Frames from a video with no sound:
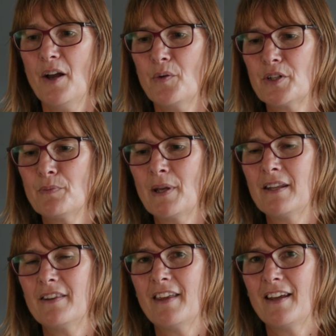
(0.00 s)
which
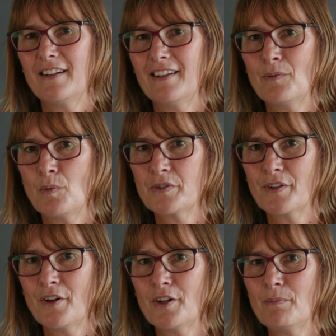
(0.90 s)
meant that it
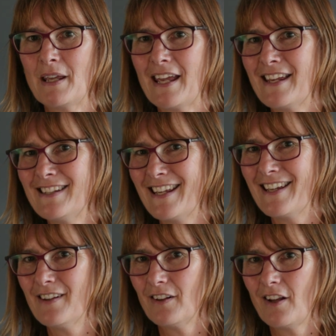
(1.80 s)
wasn't going to be
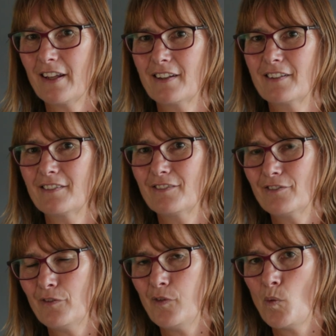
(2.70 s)
easy, like
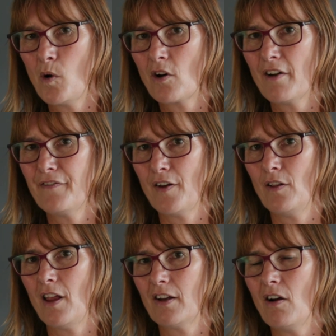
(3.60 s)
for what I
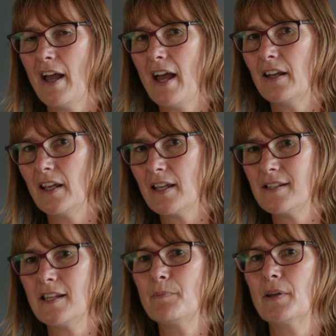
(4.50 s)
felt like I had it
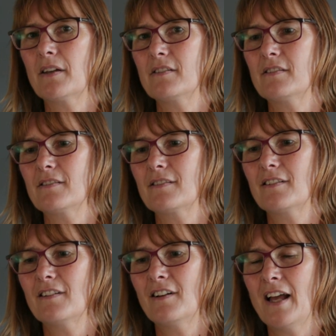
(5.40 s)
easy, because
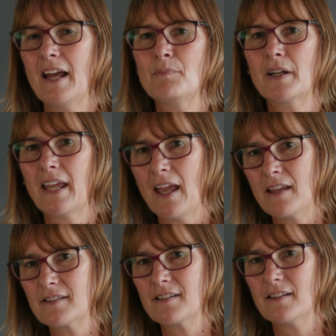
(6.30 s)
I had my
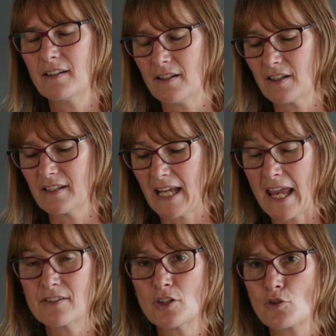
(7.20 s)

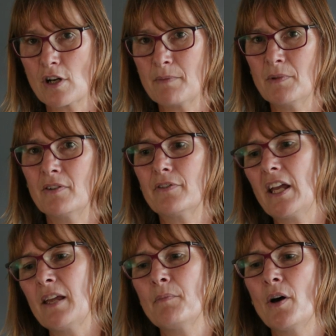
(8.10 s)
cancer treatment of
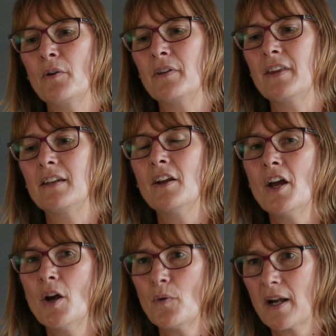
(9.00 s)
chemo and
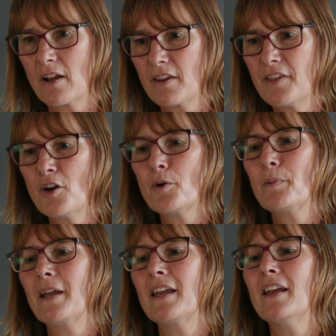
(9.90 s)
then
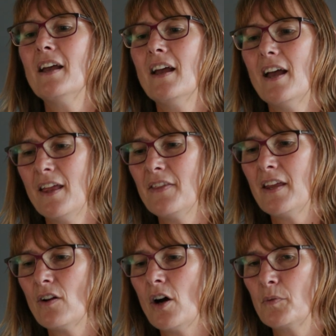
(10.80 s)
radiotherapy, and
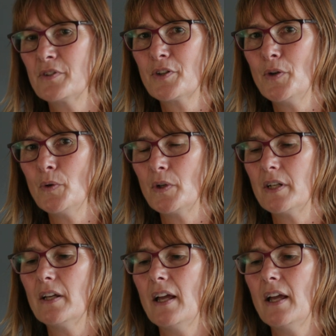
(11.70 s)
then I was cured.